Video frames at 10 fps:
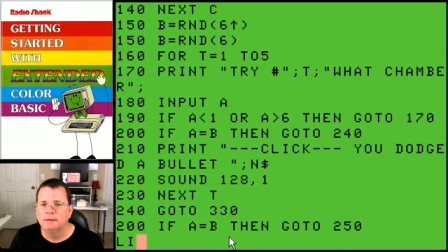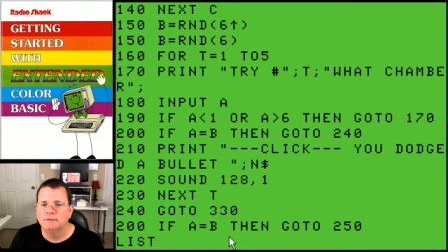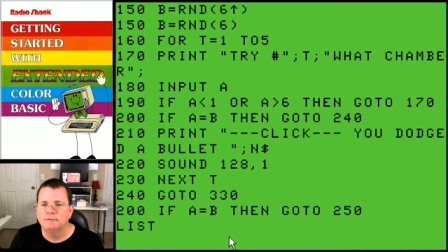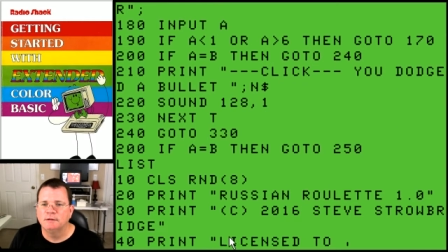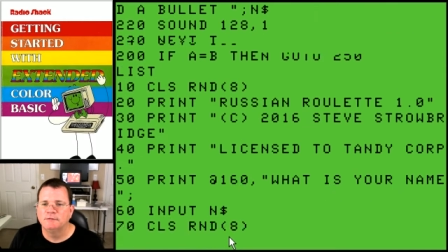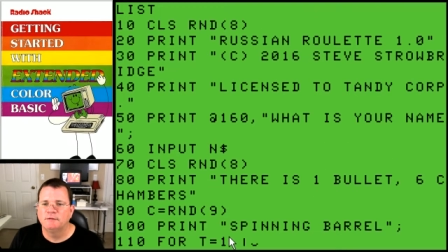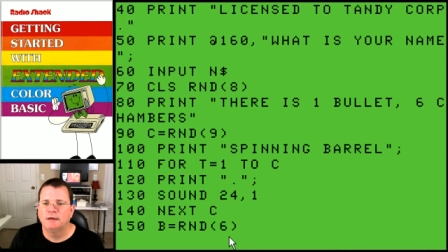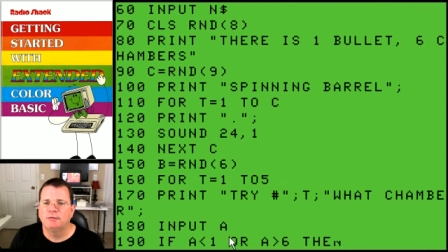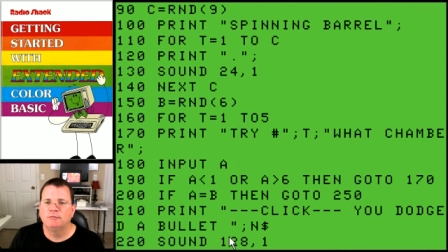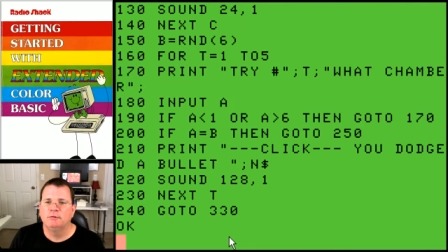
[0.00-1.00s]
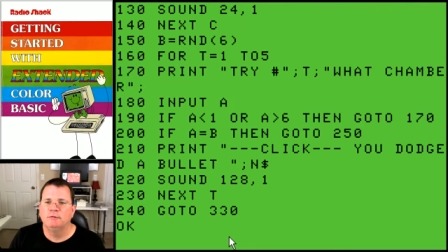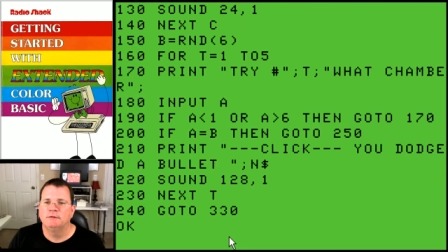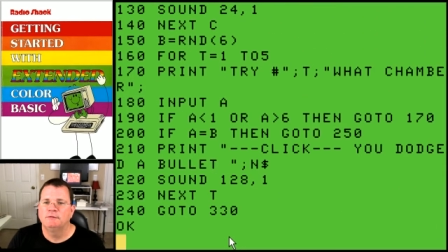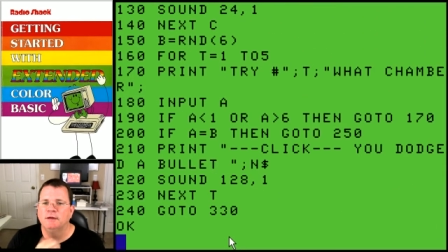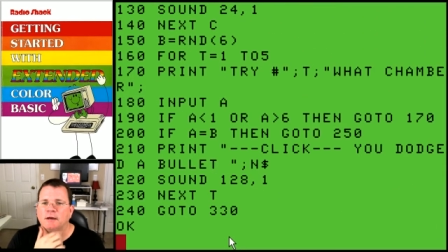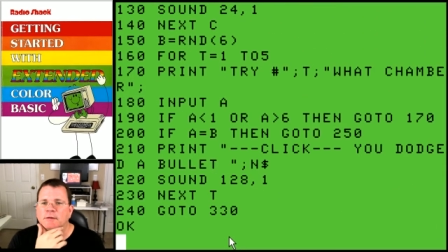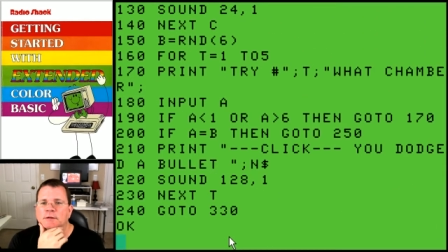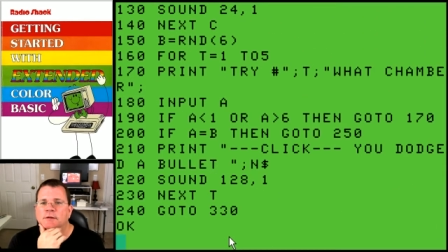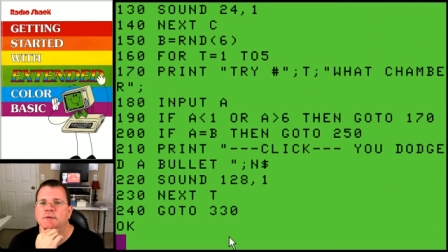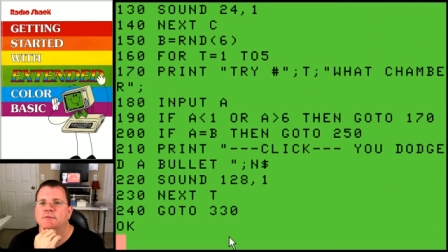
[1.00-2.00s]
Let's list that through. Let's see how it
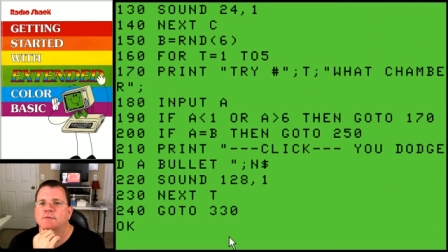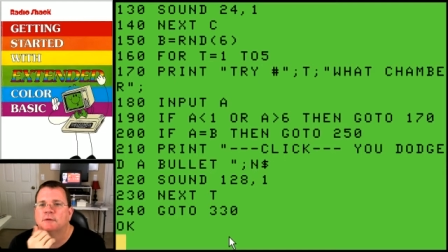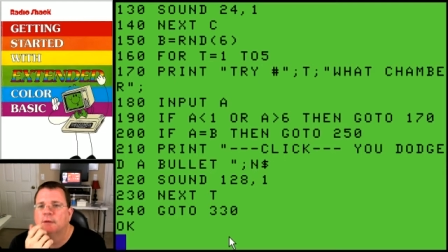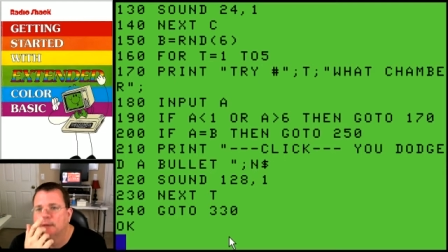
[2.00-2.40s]
looks.